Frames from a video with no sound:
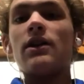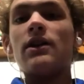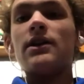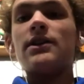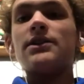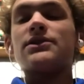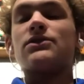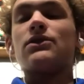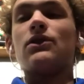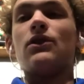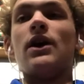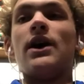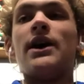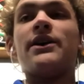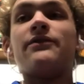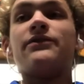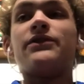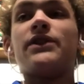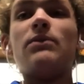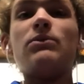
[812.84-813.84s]
So I
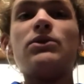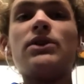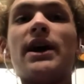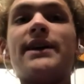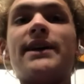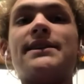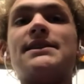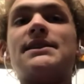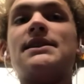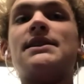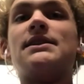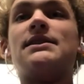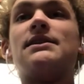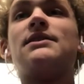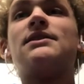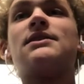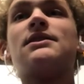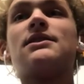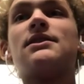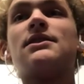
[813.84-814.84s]
have double 19,
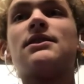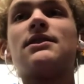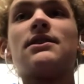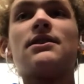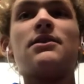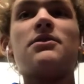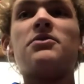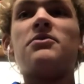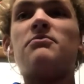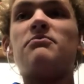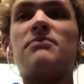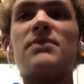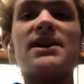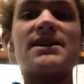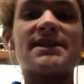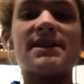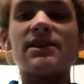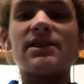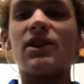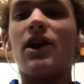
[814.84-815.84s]

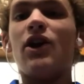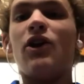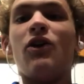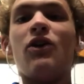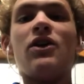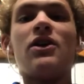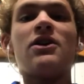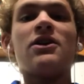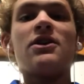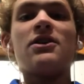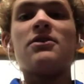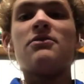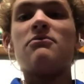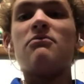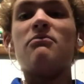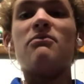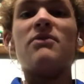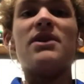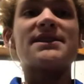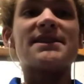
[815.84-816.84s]
miss it low,
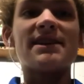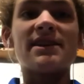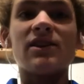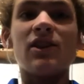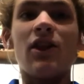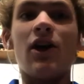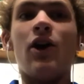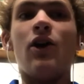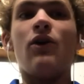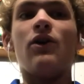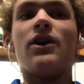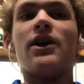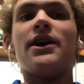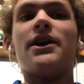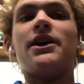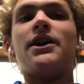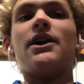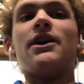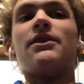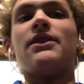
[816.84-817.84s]

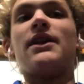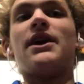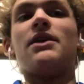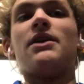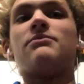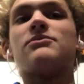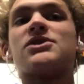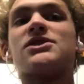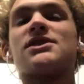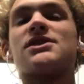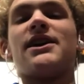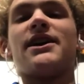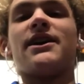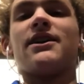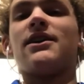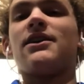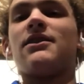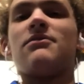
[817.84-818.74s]
and then I'm just like,